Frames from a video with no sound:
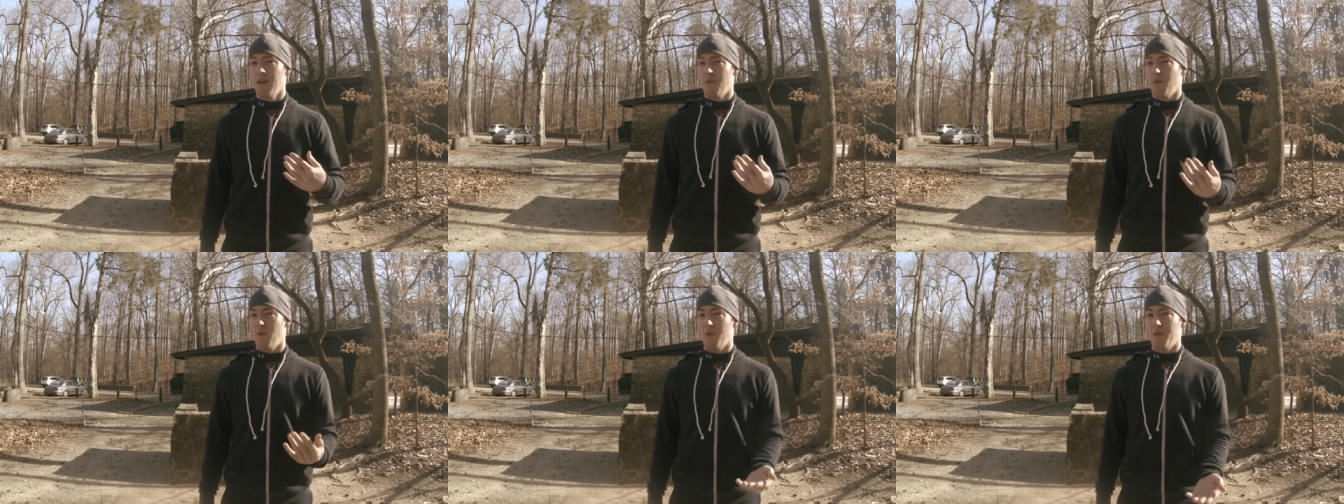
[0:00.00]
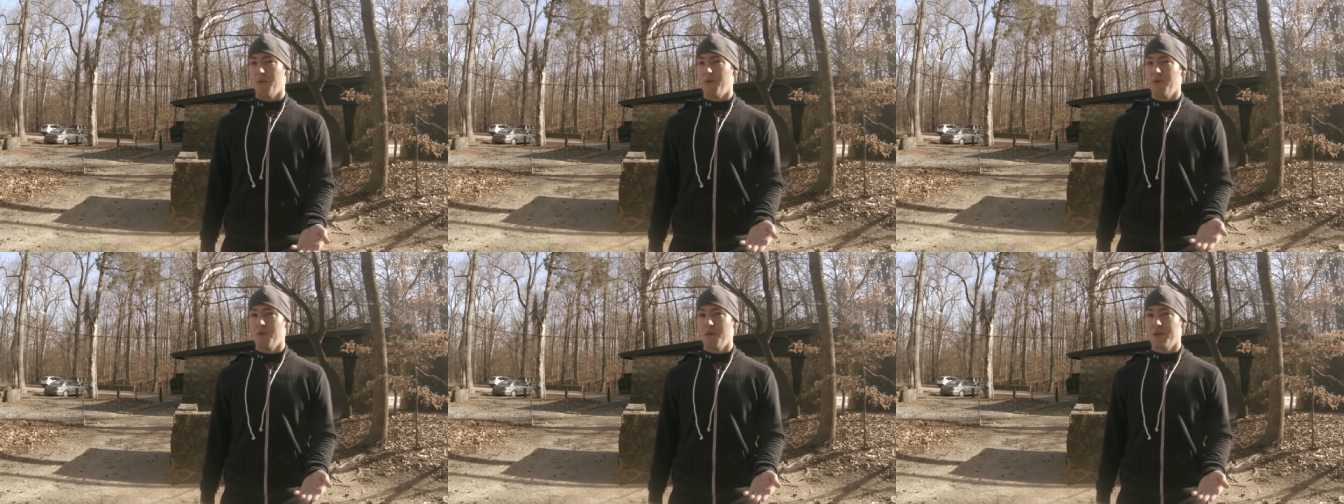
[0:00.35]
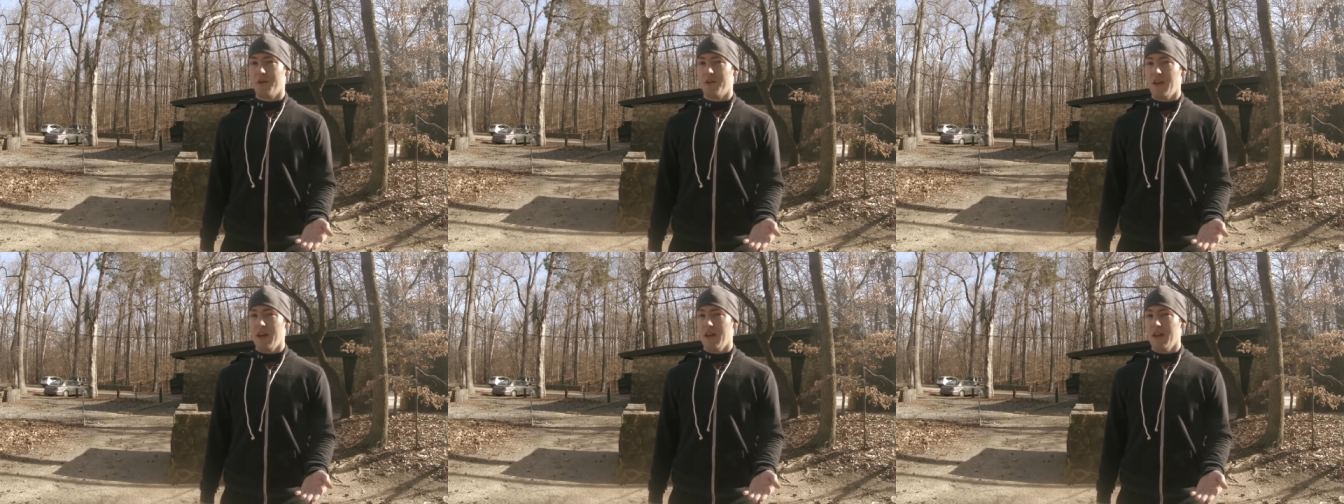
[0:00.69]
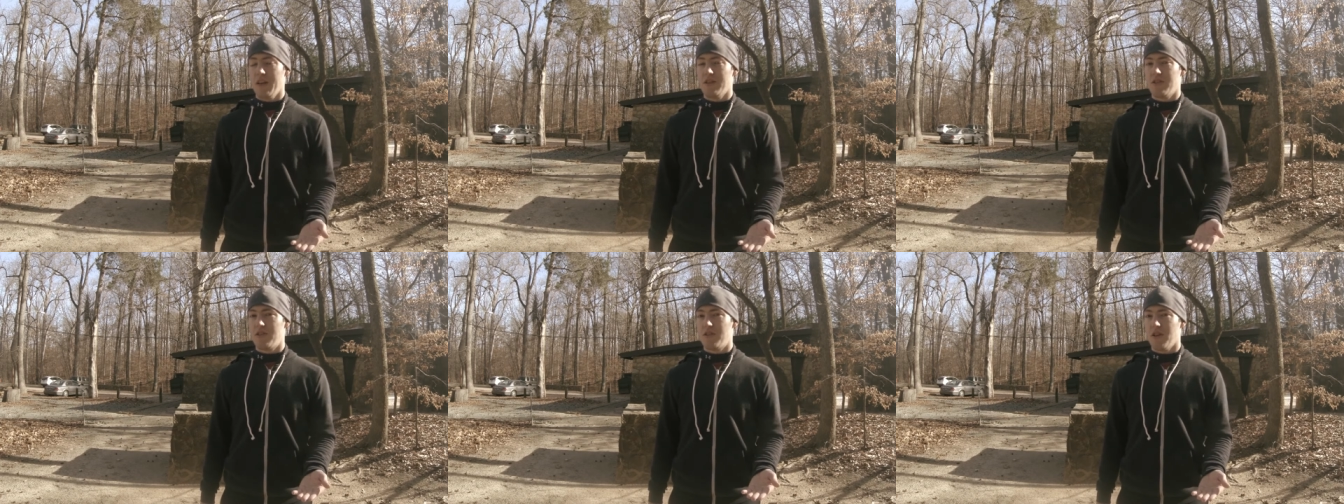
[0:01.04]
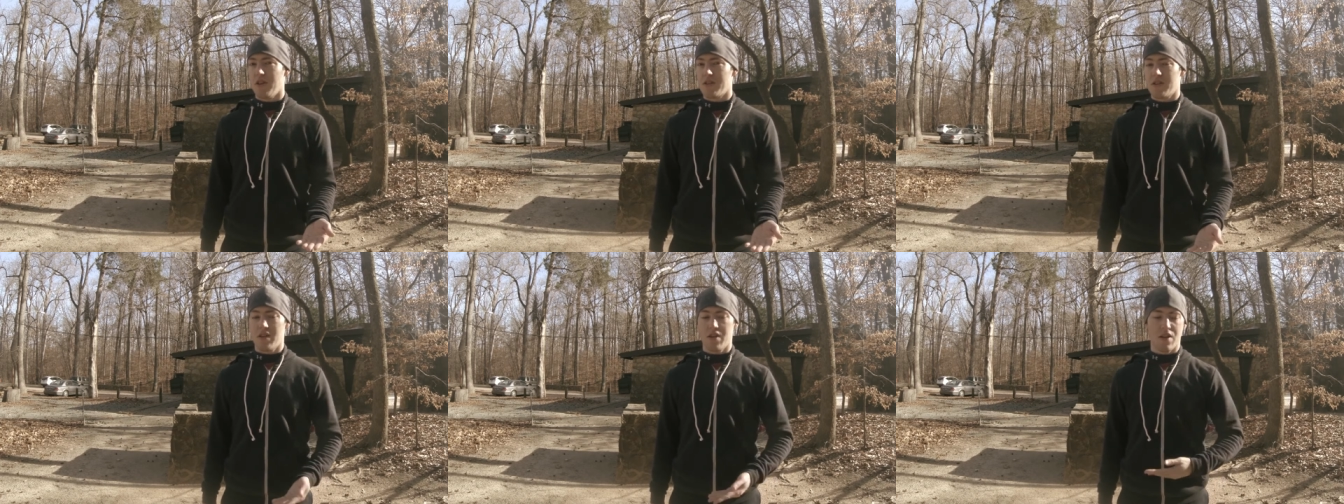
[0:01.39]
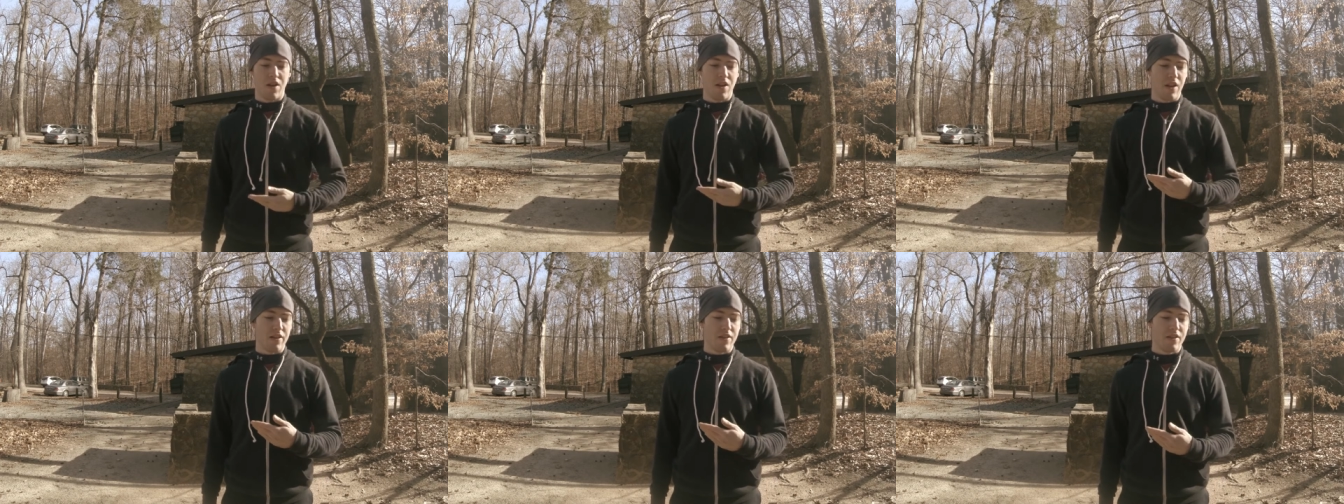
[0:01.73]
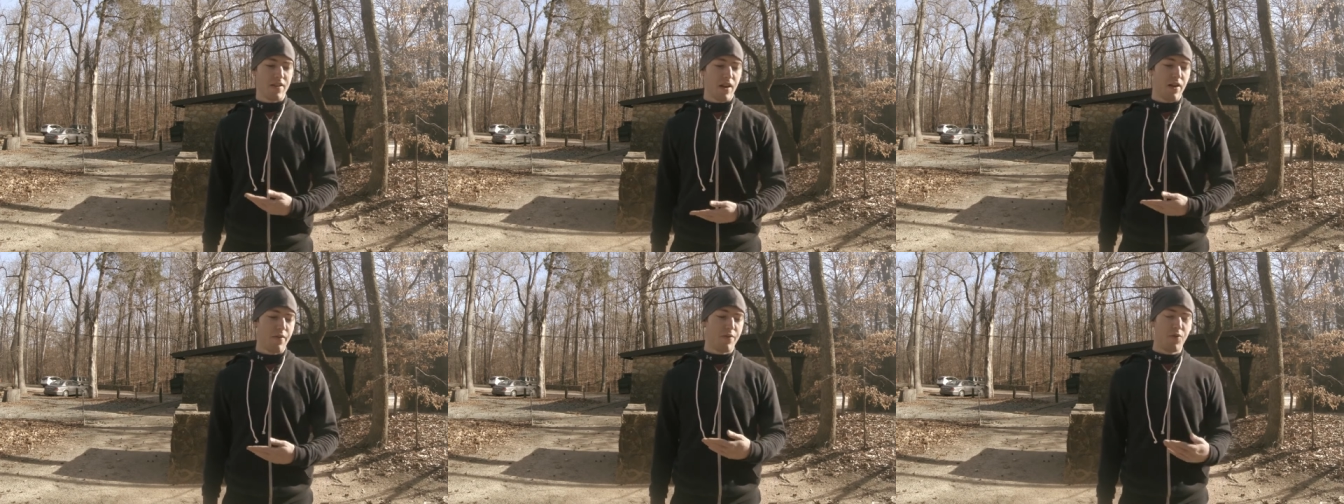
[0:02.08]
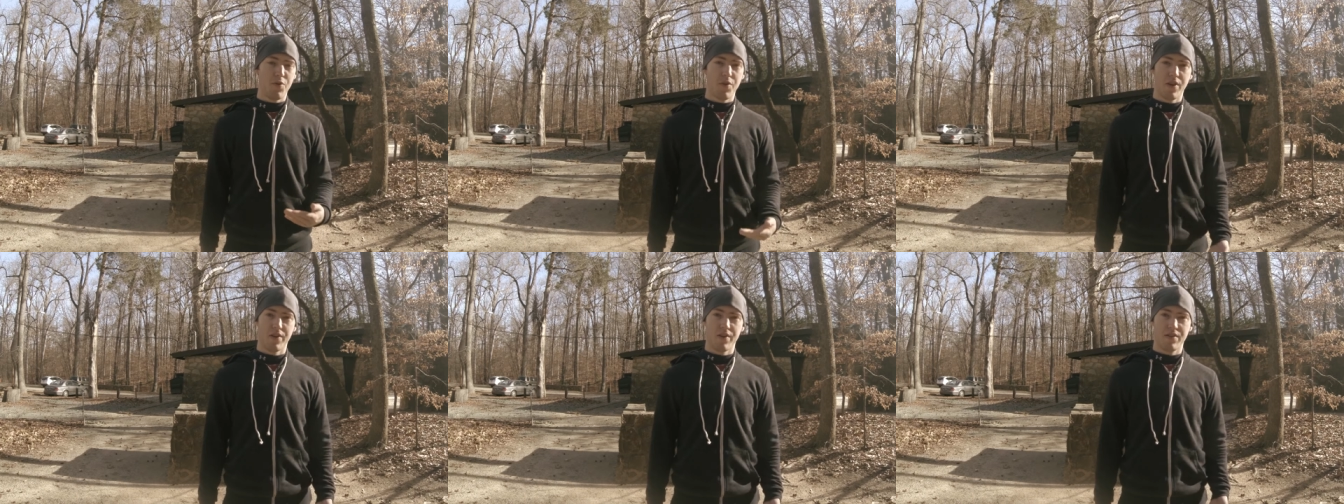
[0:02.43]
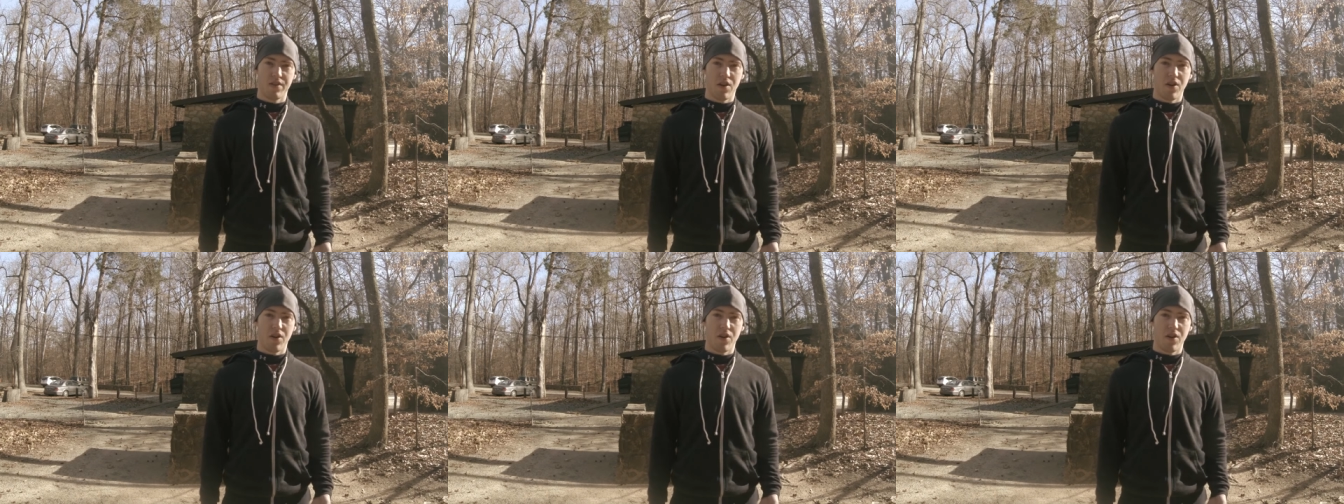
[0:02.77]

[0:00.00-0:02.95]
what we're doing today is just, instead of doing this,